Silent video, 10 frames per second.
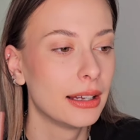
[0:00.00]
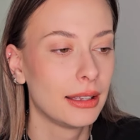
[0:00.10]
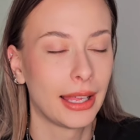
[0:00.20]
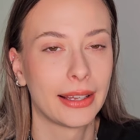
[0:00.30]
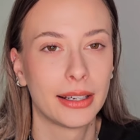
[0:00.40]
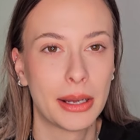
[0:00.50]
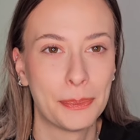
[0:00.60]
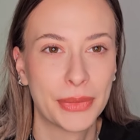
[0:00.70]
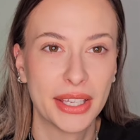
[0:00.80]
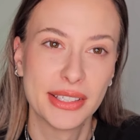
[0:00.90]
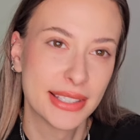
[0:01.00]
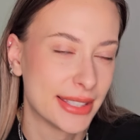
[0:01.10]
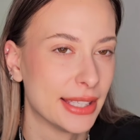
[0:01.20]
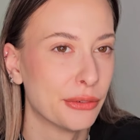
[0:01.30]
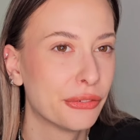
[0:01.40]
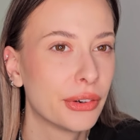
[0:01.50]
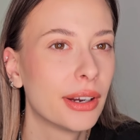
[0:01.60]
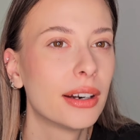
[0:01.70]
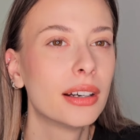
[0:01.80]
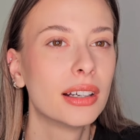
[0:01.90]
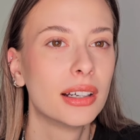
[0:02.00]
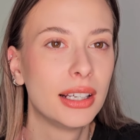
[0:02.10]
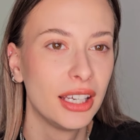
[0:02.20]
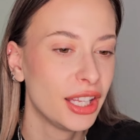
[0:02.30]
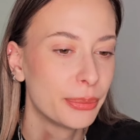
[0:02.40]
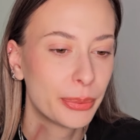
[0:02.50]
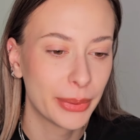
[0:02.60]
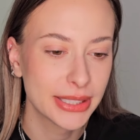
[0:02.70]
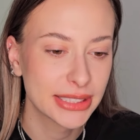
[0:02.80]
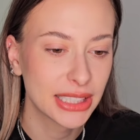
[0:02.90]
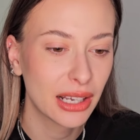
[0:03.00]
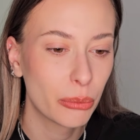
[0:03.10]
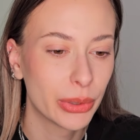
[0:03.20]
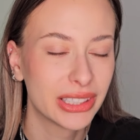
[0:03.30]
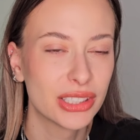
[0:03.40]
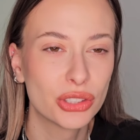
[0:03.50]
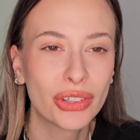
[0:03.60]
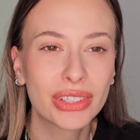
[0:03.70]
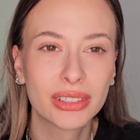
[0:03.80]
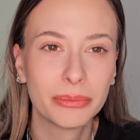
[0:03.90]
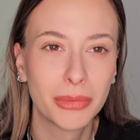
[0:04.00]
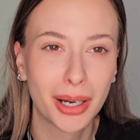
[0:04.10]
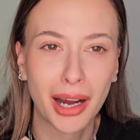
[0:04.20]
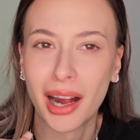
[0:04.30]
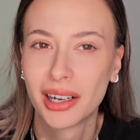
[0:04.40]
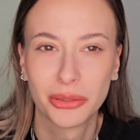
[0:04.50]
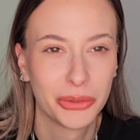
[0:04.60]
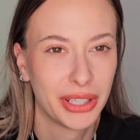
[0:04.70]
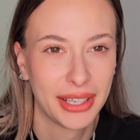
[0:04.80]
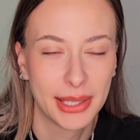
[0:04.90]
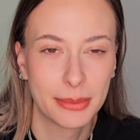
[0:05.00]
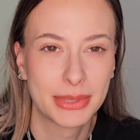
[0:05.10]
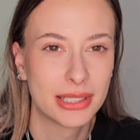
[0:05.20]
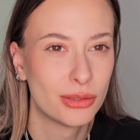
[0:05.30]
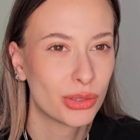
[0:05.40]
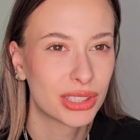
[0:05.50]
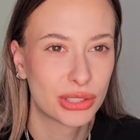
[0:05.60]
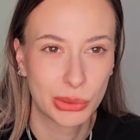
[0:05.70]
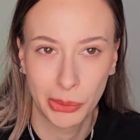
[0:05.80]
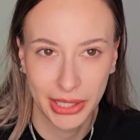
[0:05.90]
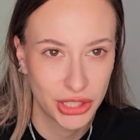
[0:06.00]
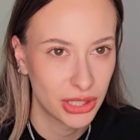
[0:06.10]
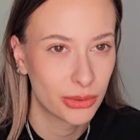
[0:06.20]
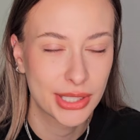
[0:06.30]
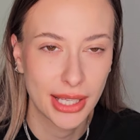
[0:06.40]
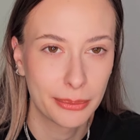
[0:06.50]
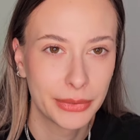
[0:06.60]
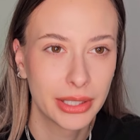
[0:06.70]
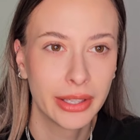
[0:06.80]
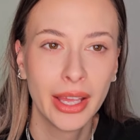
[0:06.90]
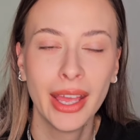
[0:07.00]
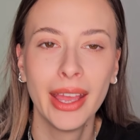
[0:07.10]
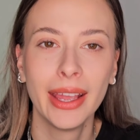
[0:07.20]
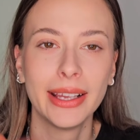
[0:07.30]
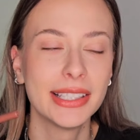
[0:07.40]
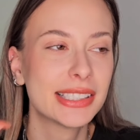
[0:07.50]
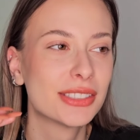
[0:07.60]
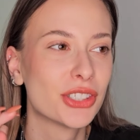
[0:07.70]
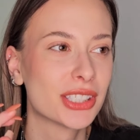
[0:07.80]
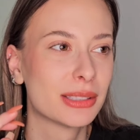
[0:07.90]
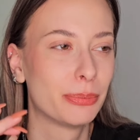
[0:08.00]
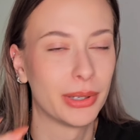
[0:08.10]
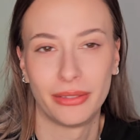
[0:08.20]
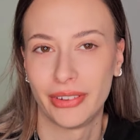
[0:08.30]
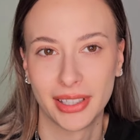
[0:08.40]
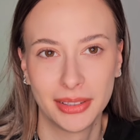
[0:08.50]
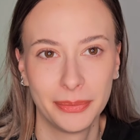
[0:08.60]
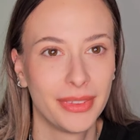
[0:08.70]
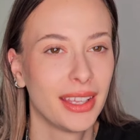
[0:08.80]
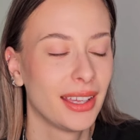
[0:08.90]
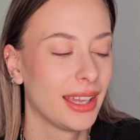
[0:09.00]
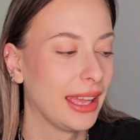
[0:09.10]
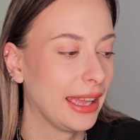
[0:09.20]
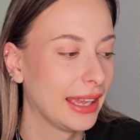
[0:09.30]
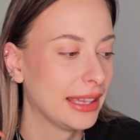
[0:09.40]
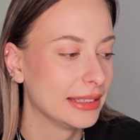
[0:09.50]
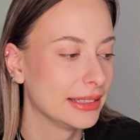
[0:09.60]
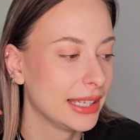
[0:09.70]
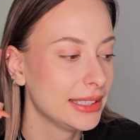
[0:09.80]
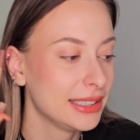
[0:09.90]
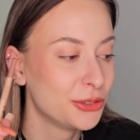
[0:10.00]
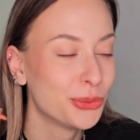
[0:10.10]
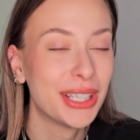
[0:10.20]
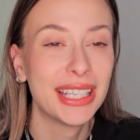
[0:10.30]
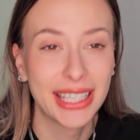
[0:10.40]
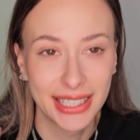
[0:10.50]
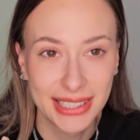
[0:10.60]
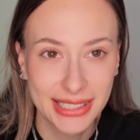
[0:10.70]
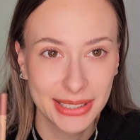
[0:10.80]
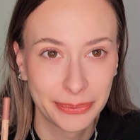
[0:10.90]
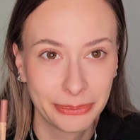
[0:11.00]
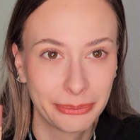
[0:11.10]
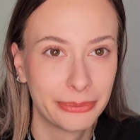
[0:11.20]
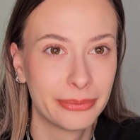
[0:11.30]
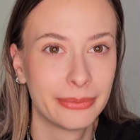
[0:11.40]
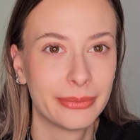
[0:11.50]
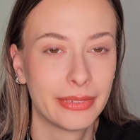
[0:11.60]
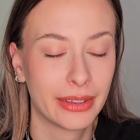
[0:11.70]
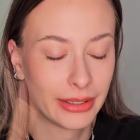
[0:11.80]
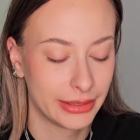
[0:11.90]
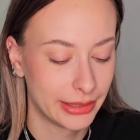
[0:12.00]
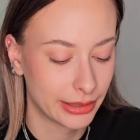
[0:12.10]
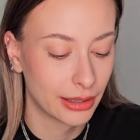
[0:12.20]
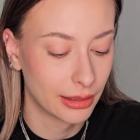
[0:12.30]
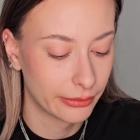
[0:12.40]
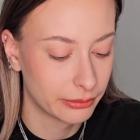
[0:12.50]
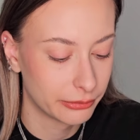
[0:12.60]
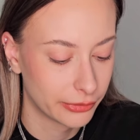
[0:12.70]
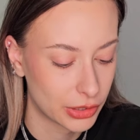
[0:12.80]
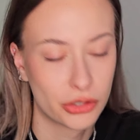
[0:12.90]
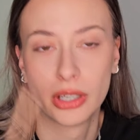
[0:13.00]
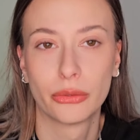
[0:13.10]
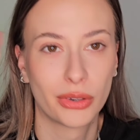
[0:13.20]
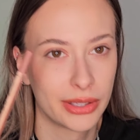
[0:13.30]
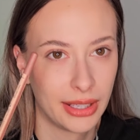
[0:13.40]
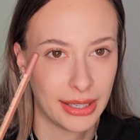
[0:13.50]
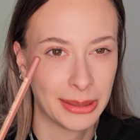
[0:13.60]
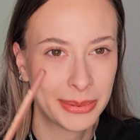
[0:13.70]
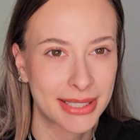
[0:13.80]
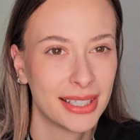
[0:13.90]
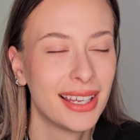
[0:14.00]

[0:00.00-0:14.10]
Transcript: like a stiffer lip pencil, but it's not hard on the lips. It's not scratchy or something. It's just perfect. And they did release the version for the lips.